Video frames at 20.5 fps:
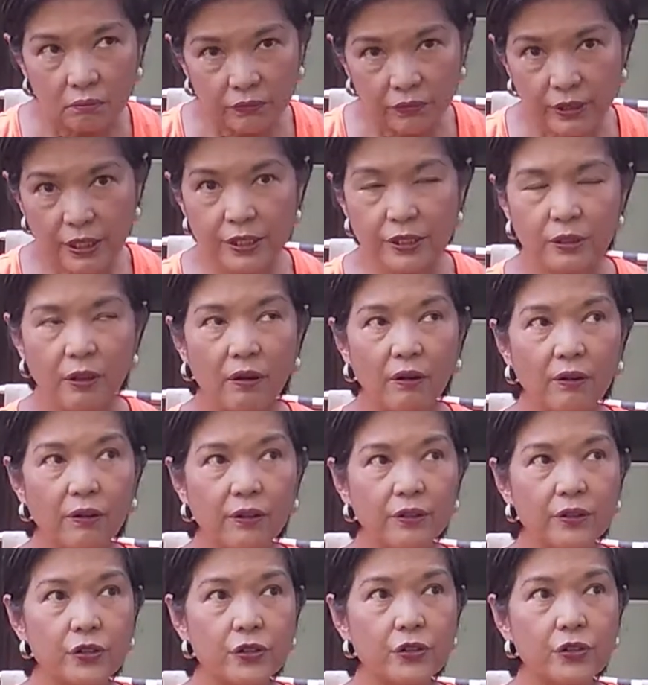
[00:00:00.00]
this
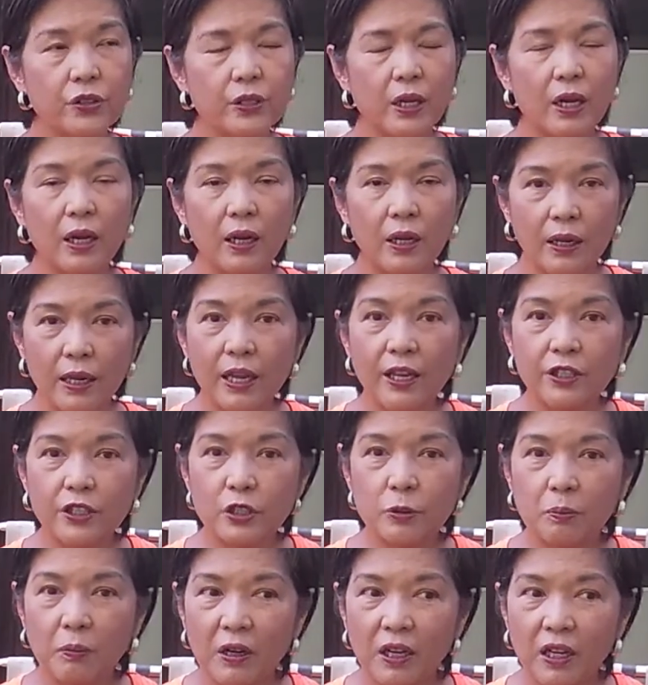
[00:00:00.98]
August
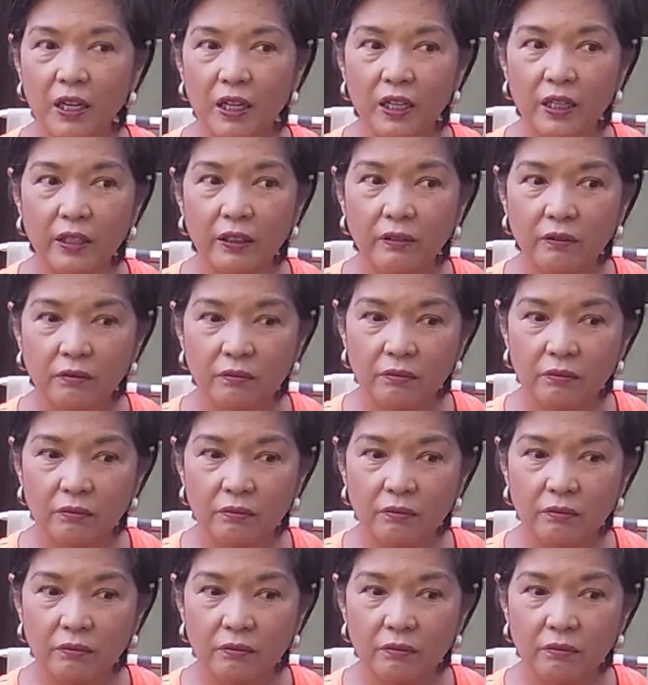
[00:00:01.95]
is my